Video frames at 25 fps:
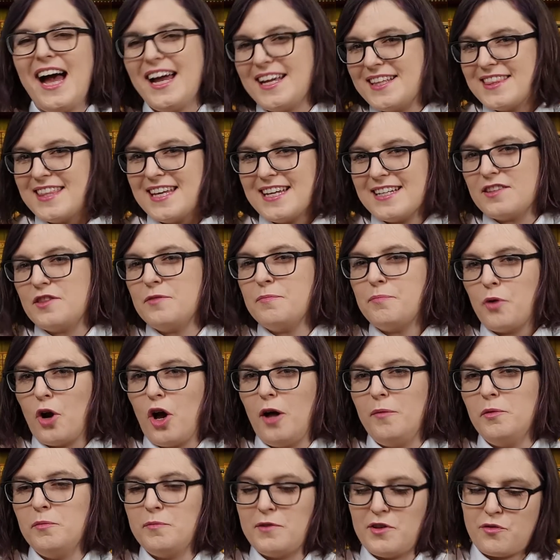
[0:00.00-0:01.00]
I think the
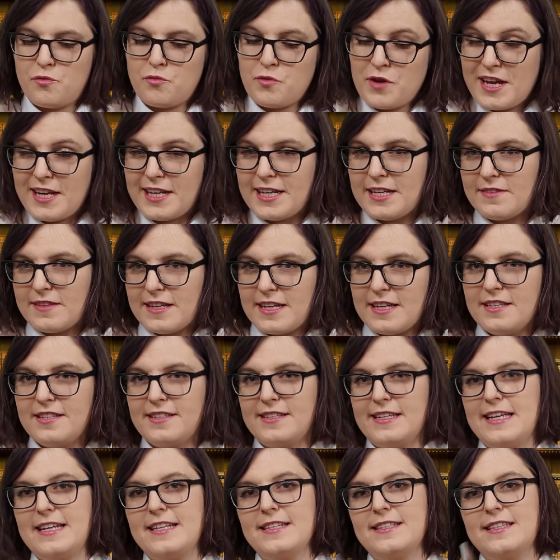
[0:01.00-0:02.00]
problem with rating
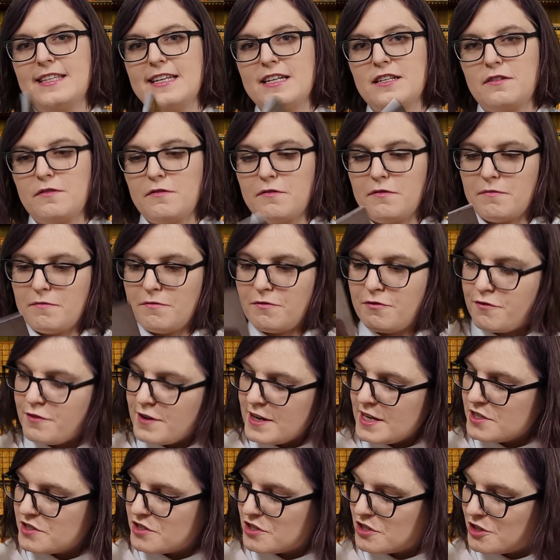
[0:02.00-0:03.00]
this is that
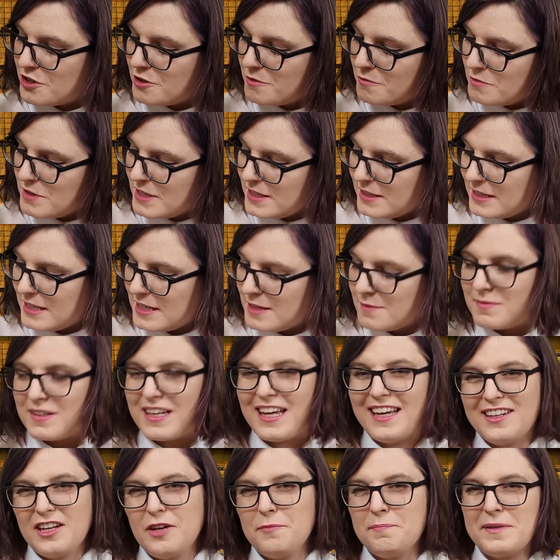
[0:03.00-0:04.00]
Frasier really
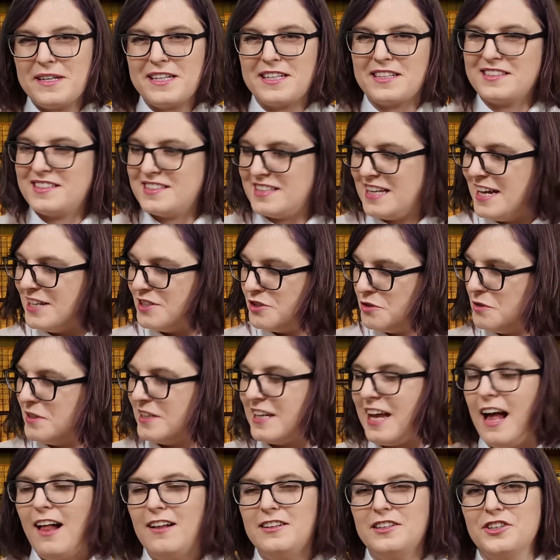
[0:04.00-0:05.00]
cannot be consigned to a
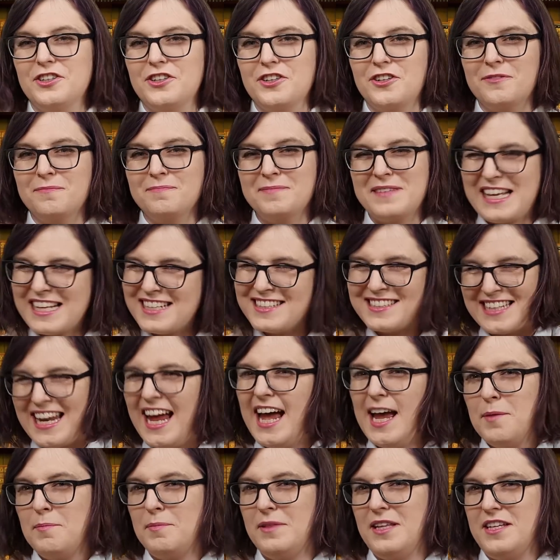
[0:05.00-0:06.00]
calendar. He's
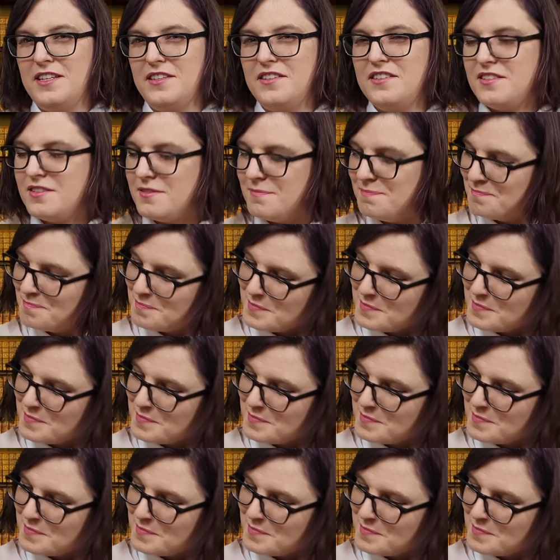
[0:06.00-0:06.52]
timeless.